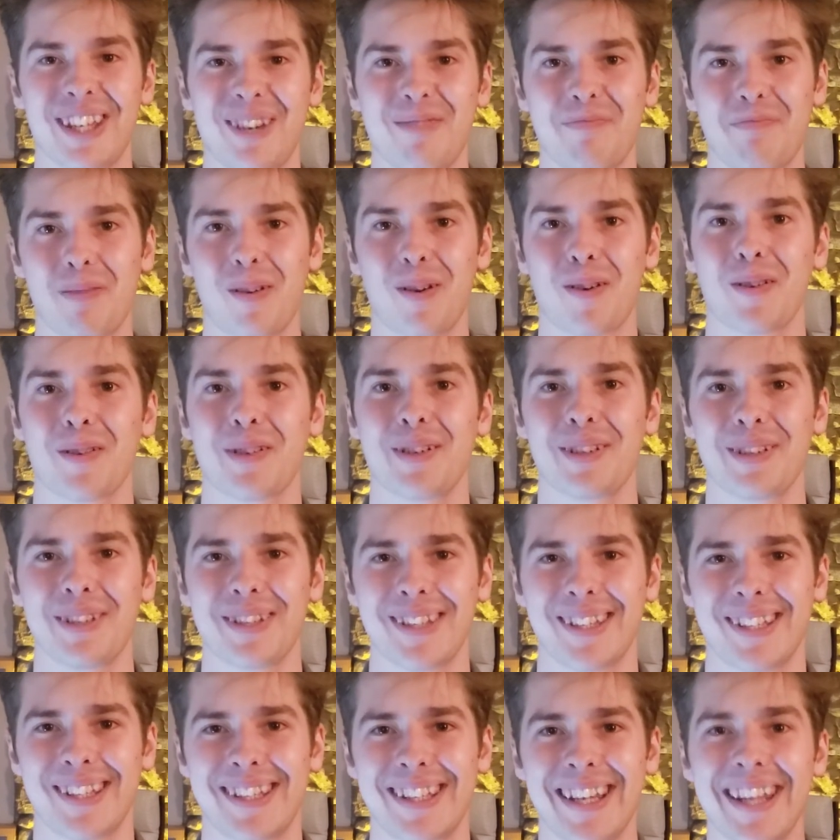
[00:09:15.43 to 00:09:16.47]
important
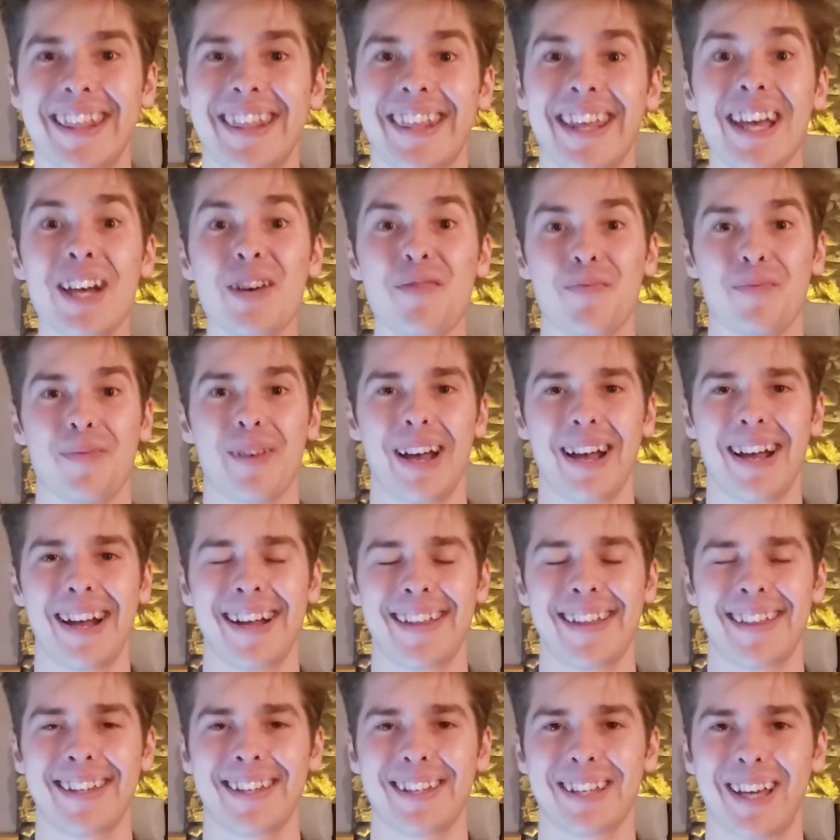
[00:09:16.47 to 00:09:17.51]
to them
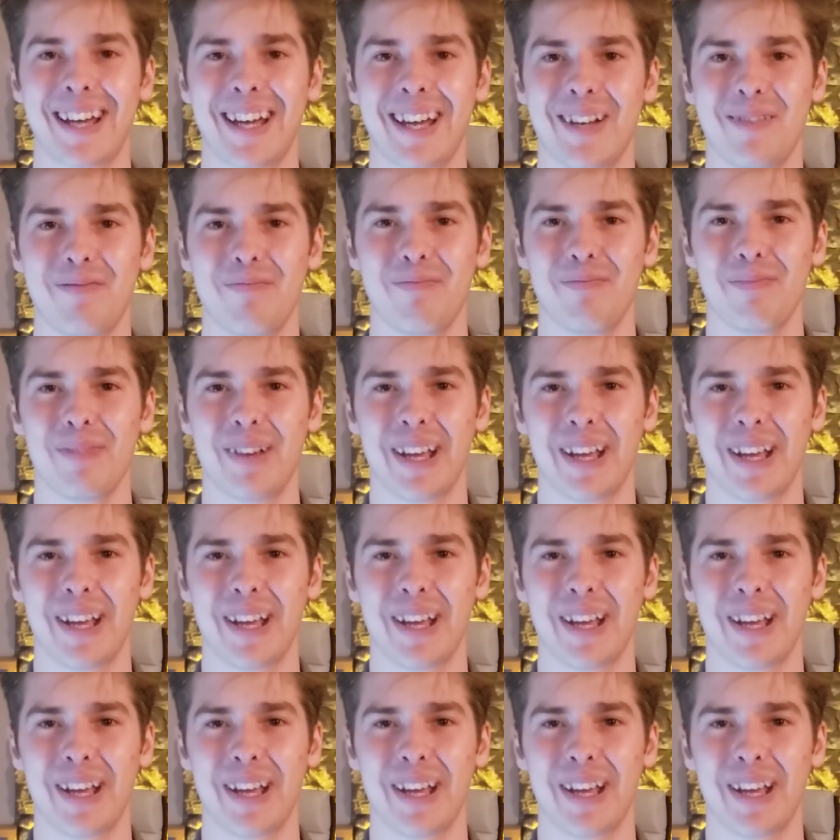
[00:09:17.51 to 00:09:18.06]
at the time,